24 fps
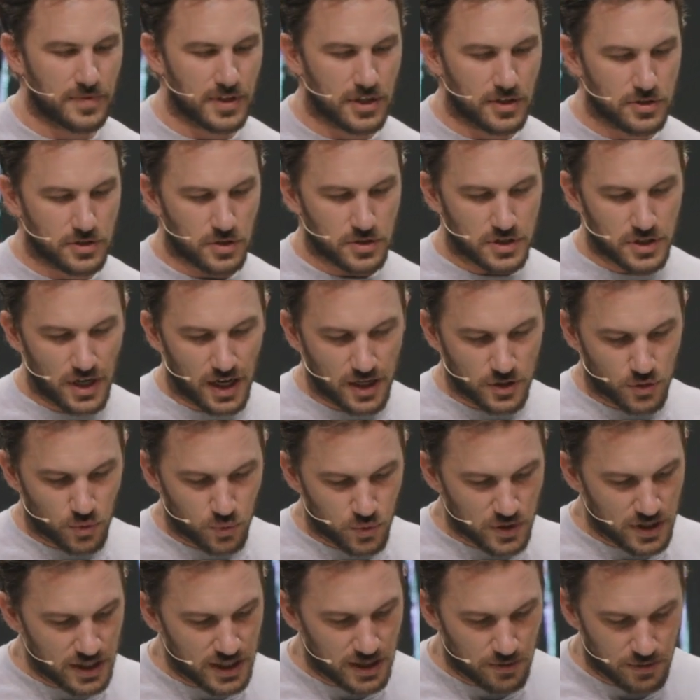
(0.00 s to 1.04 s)
So Saul's
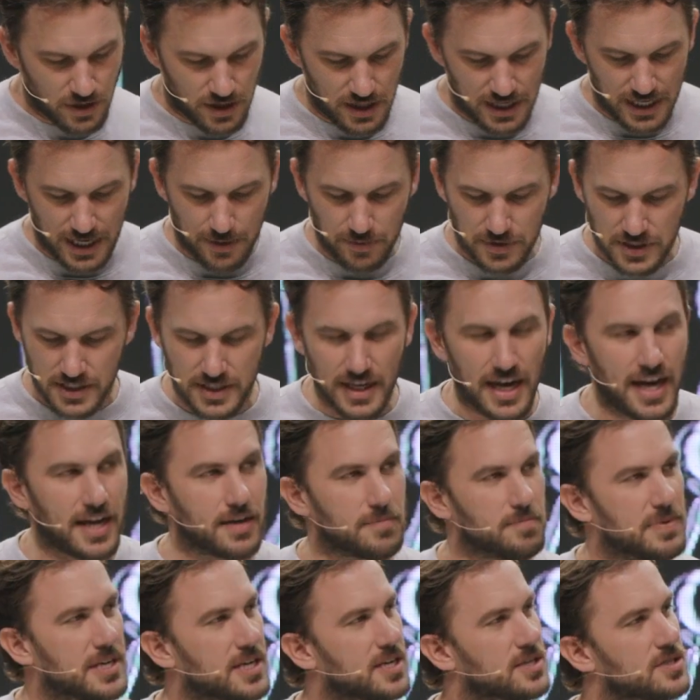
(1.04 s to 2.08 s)
really, really
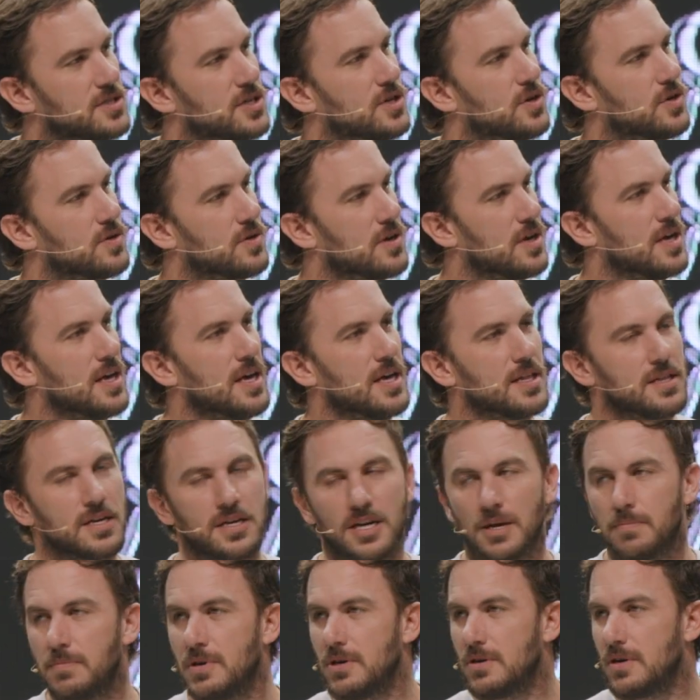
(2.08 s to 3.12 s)
upset because the
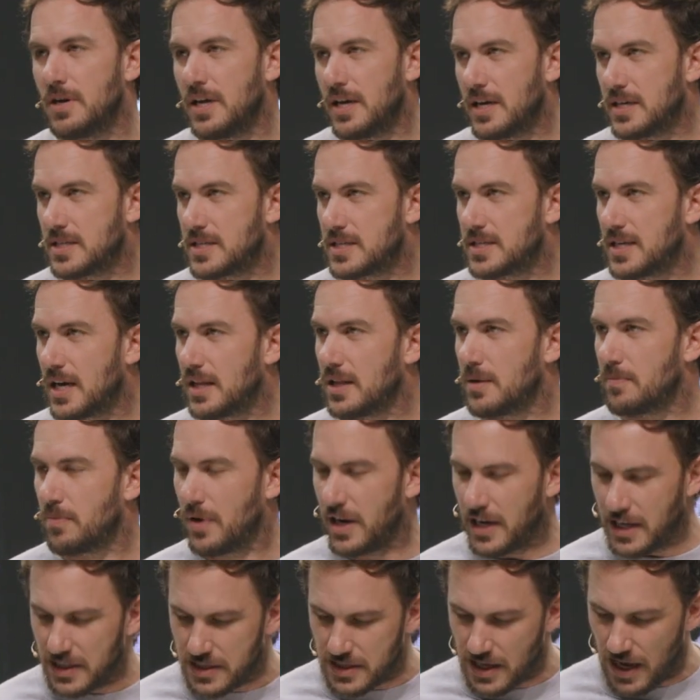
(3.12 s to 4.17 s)
community is
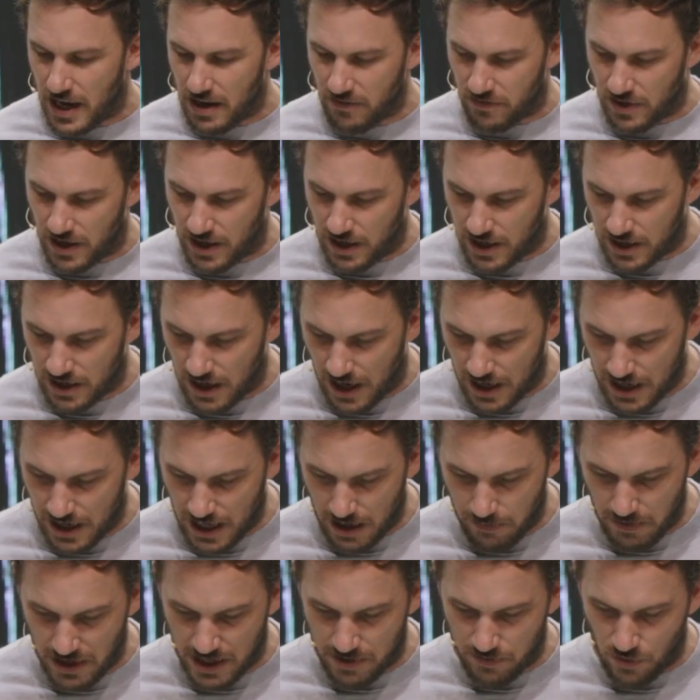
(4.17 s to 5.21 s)
celebrating David and not
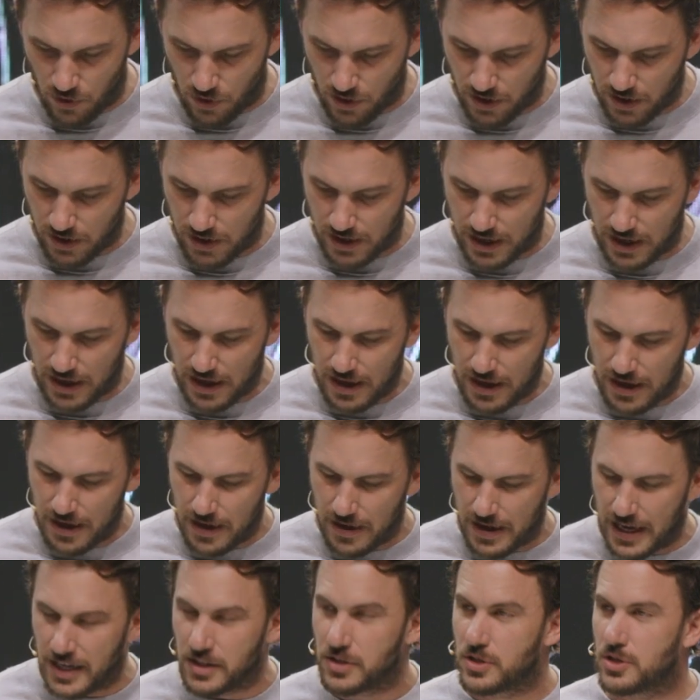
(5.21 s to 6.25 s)
him anymore.
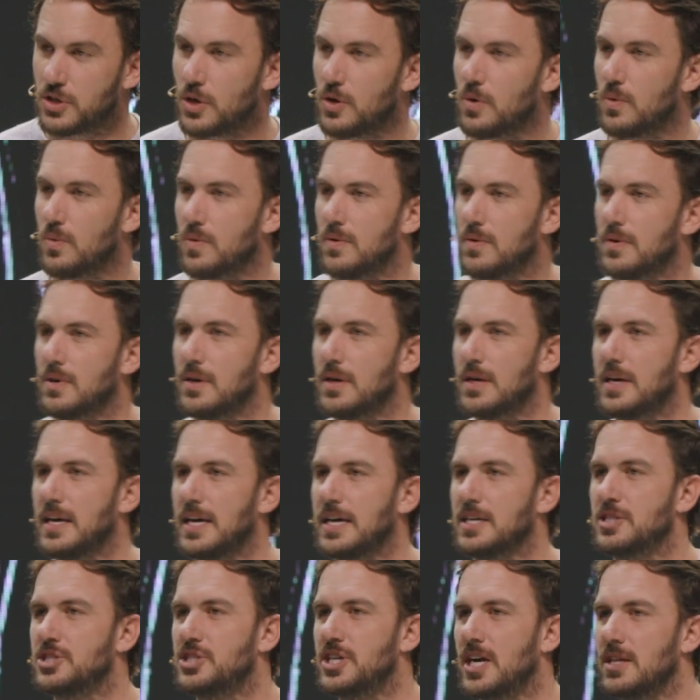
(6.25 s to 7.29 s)
And so
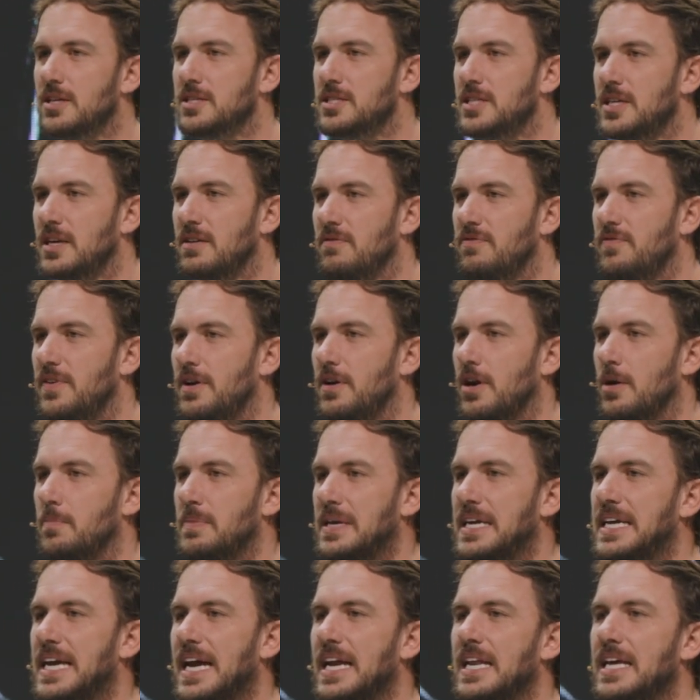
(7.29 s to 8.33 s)
his jealousy and fear are
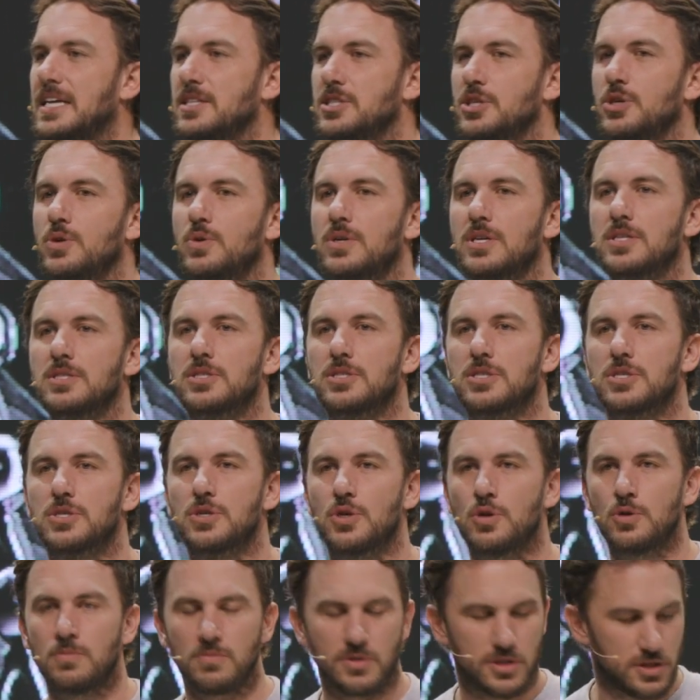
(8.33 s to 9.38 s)
beginning to
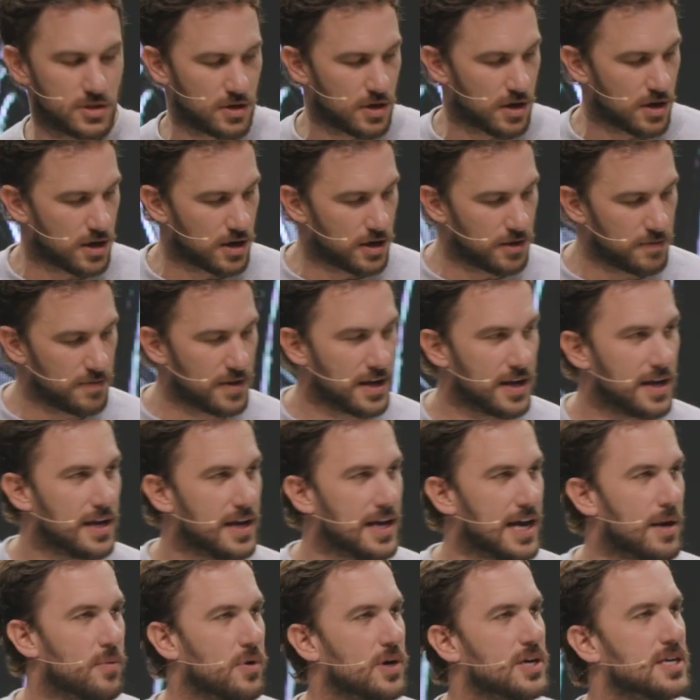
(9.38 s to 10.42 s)
consume Saul,
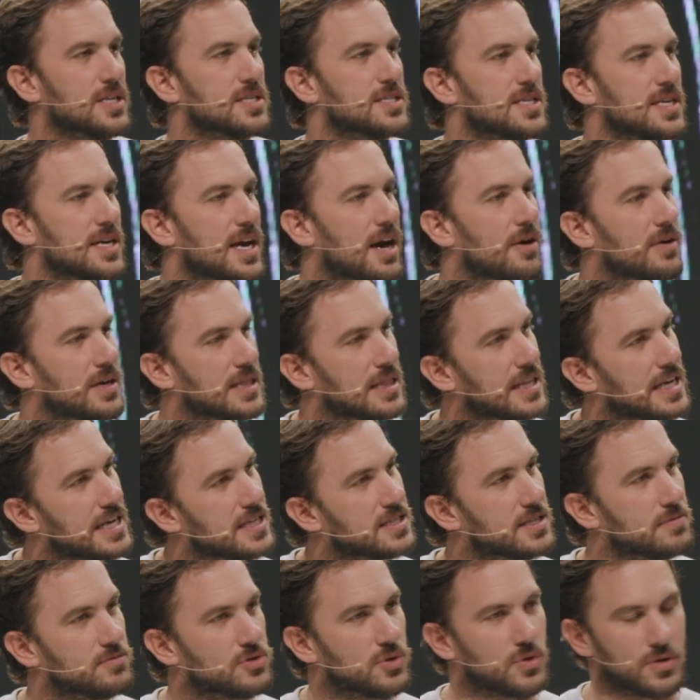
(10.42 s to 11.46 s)
and we're going to see how it
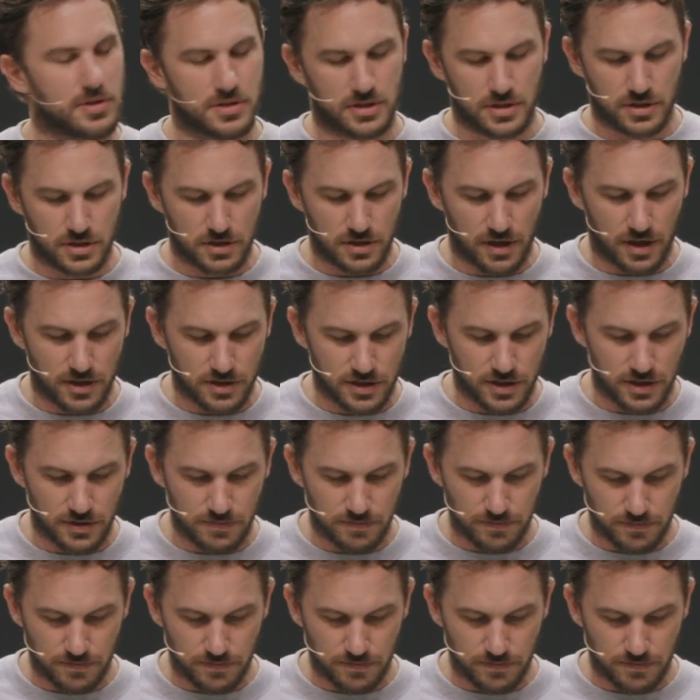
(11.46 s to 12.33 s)
leads him towards destruction.